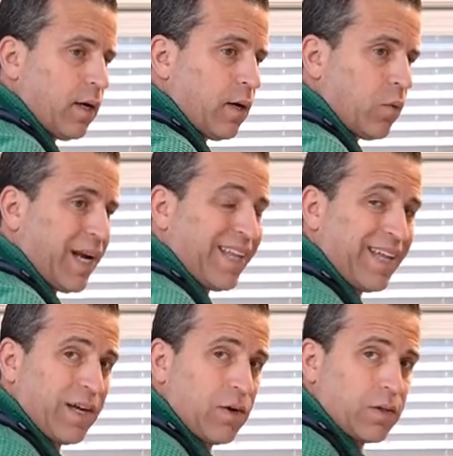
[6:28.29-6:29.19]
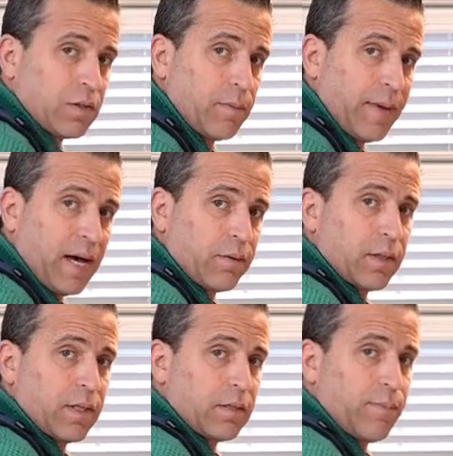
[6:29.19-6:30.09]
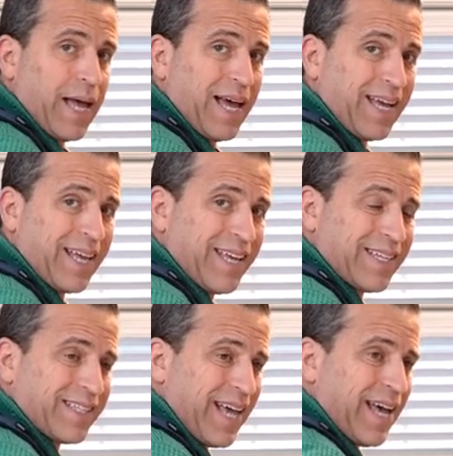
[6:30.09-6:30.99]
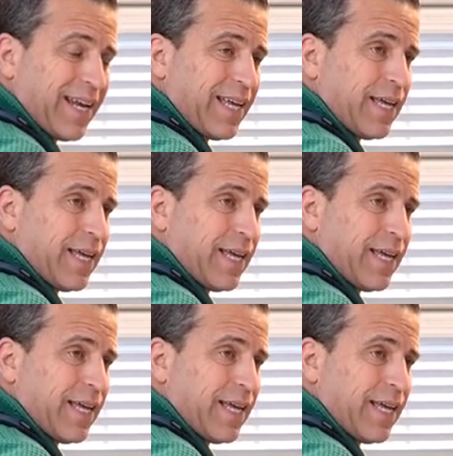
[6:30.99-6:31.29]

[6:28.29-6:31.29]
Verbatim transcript: what I like also about this bag is that